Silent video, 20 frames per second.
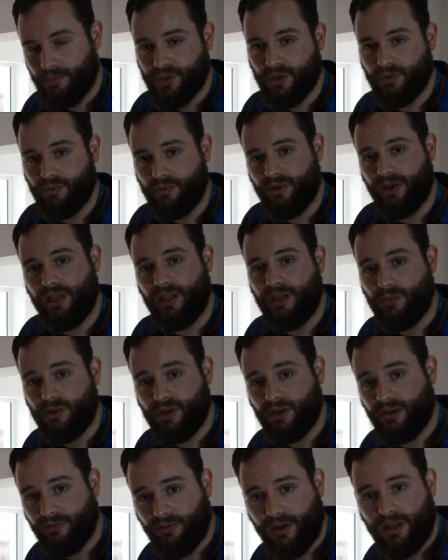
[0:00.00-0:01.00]
items out where
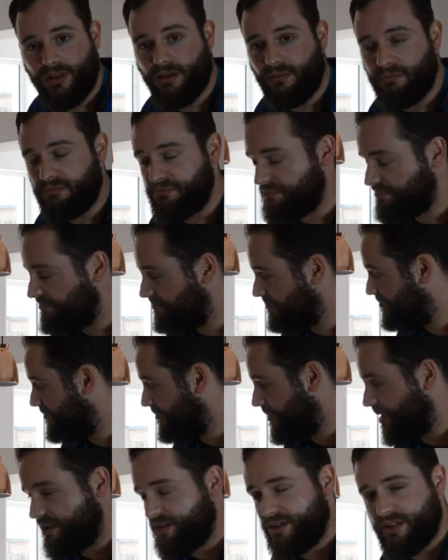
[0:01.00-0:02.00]
anyone can find them,
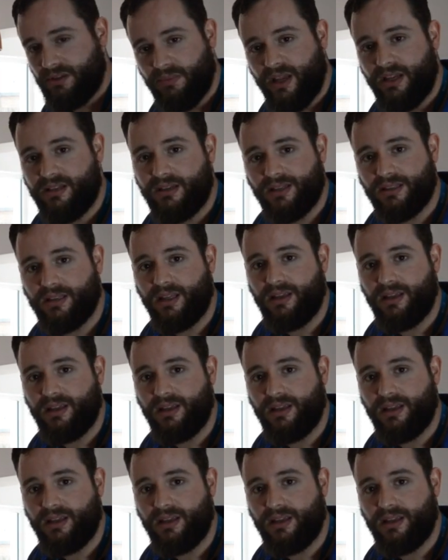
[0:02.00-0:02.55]
well, it just makes